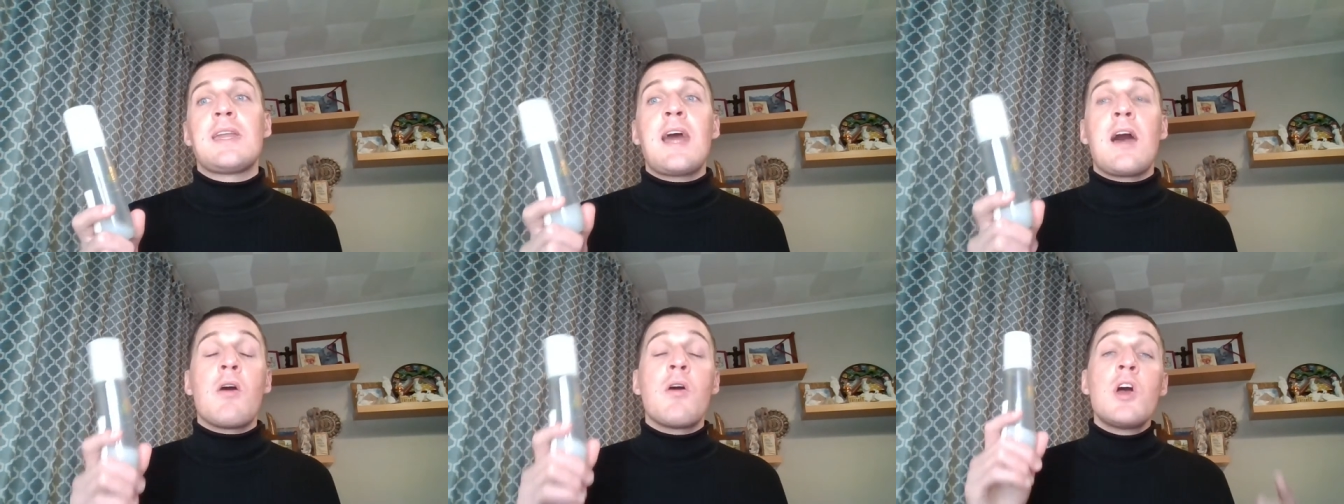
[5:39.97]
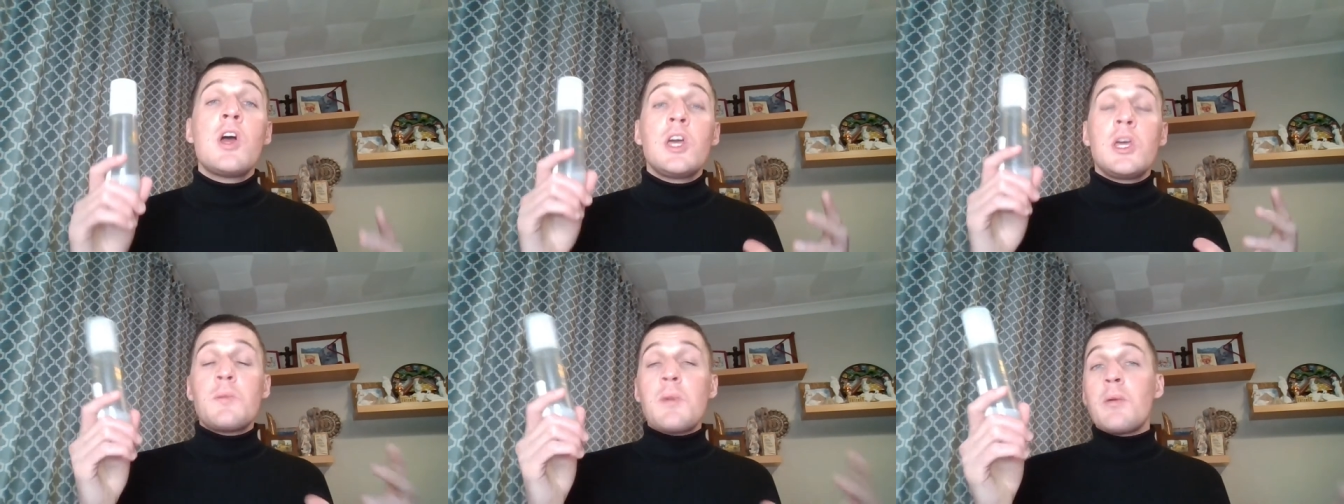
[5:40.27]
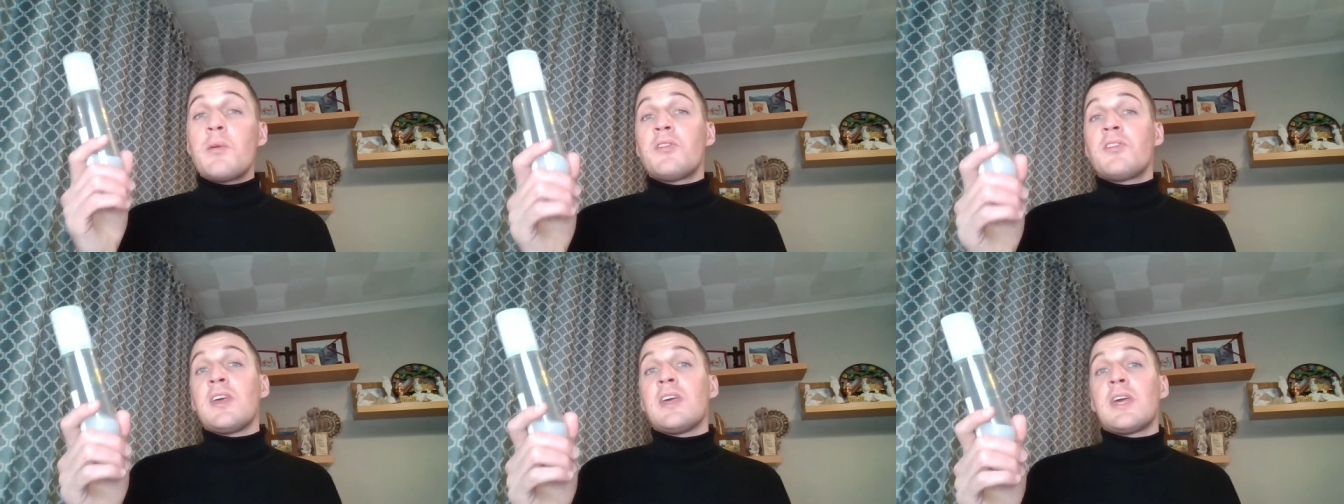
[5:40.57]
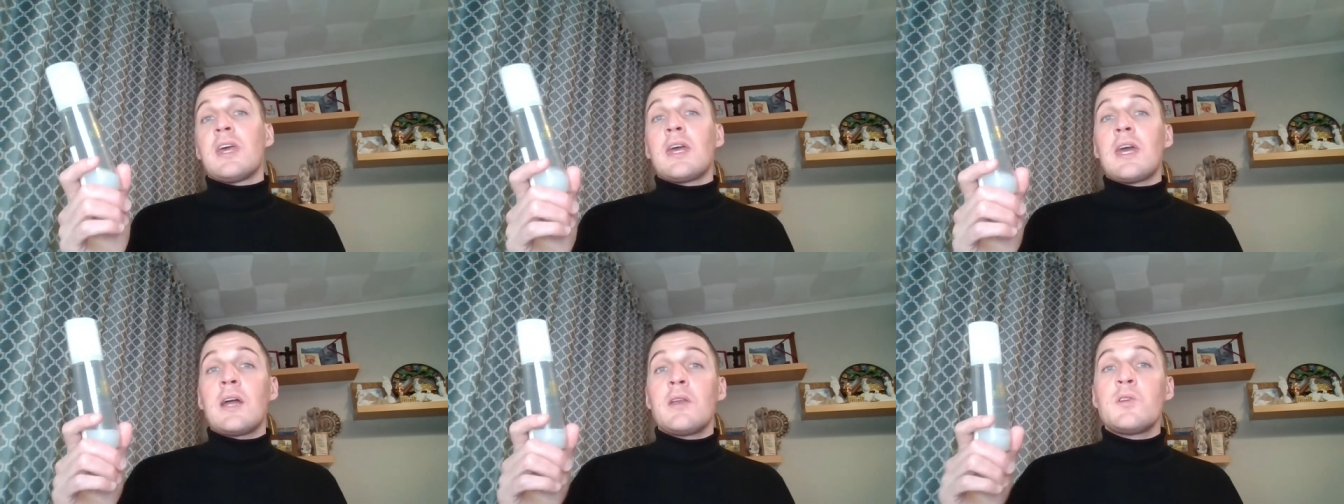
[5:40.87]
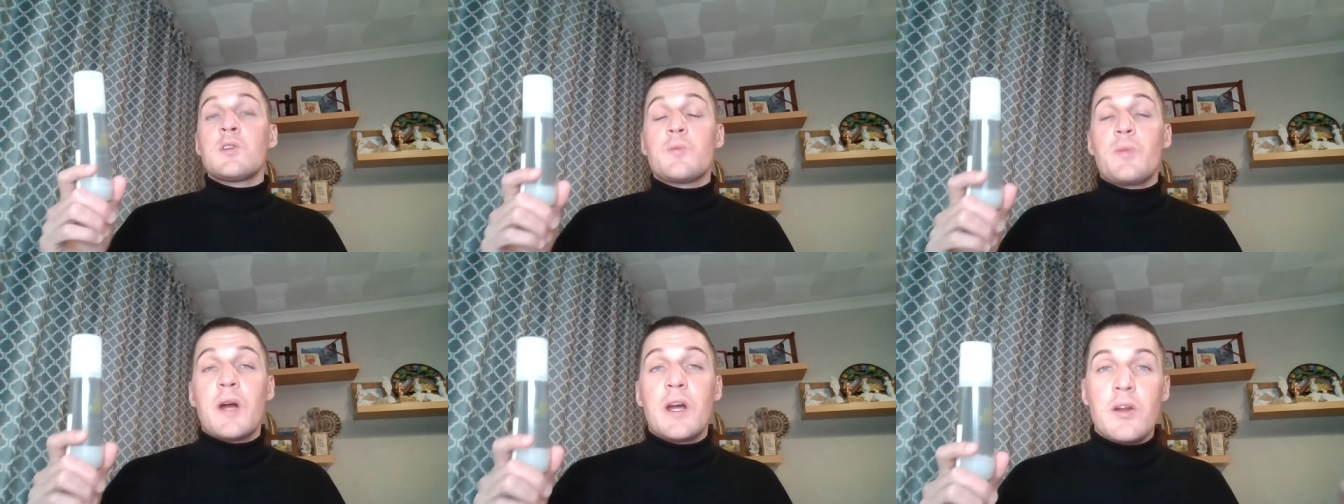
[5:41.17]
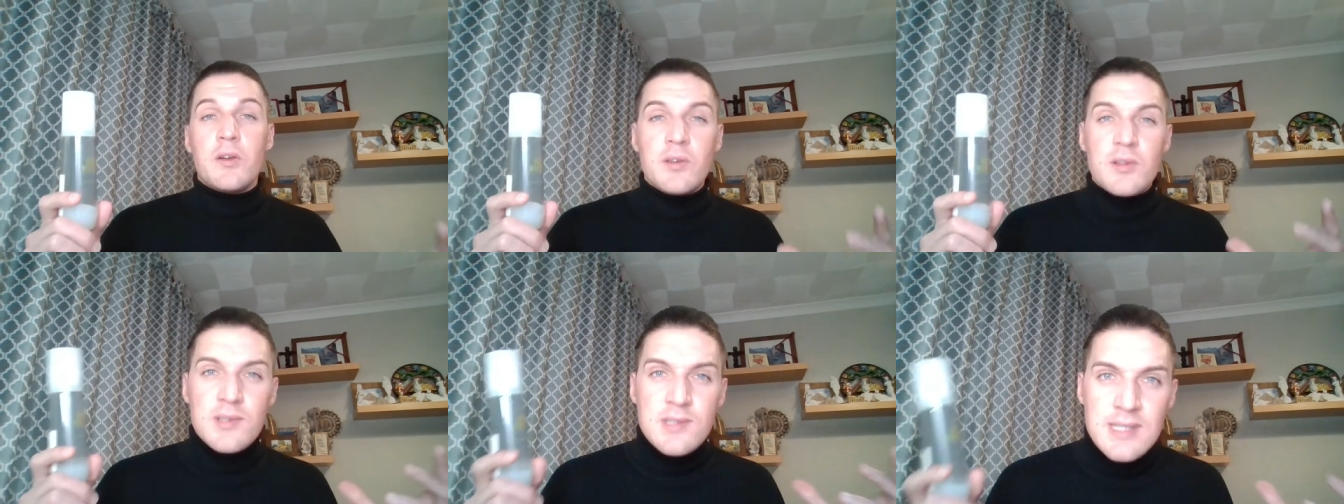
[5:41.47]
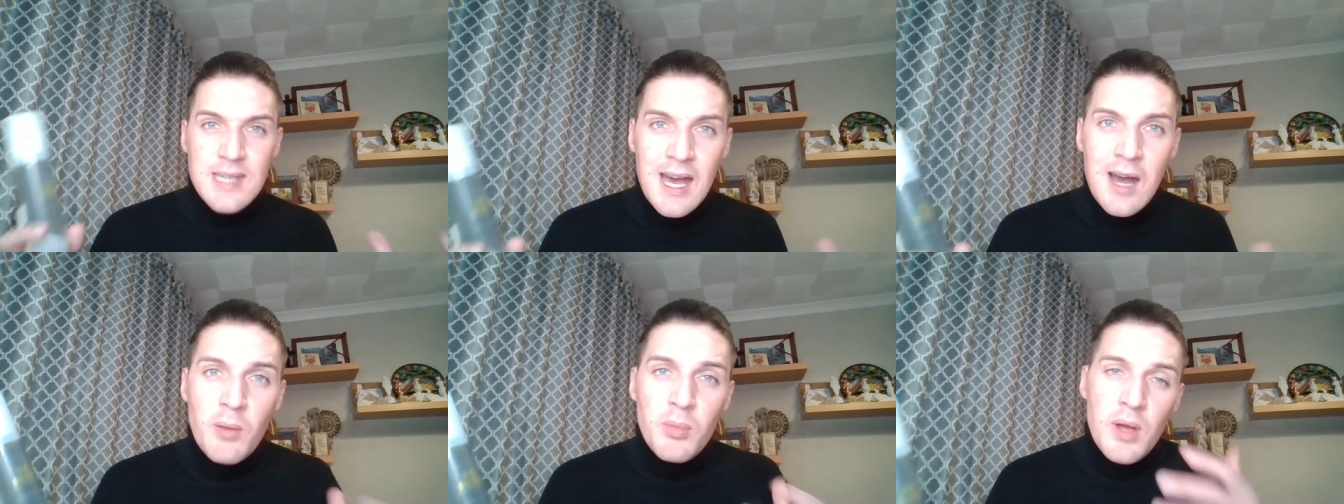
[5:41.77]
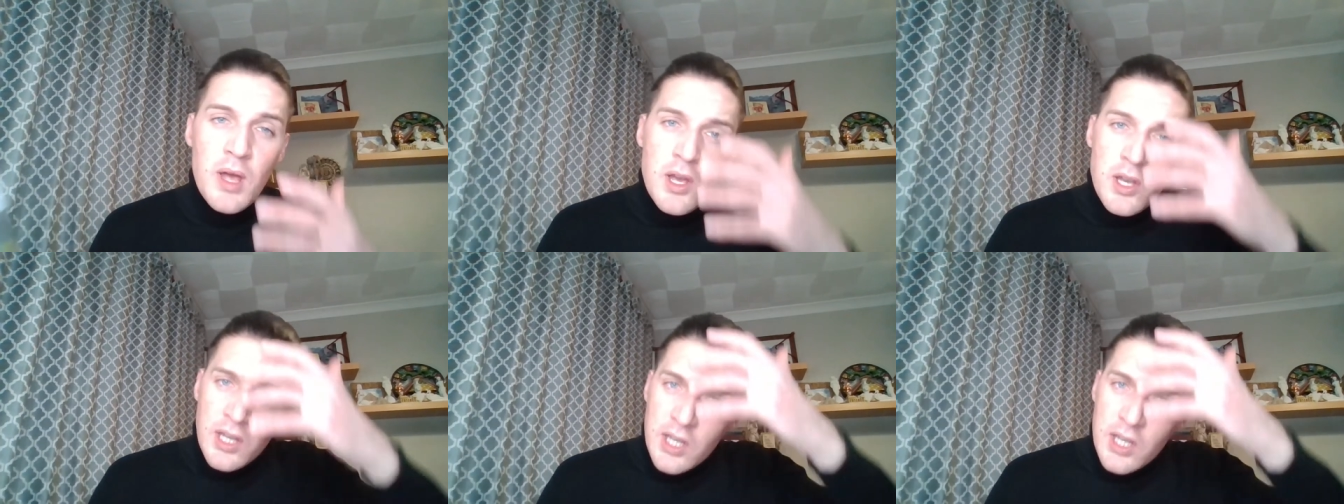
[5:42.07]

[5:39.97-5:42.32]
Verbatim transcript: Now, you may be thinking, can you spray it on your scalp?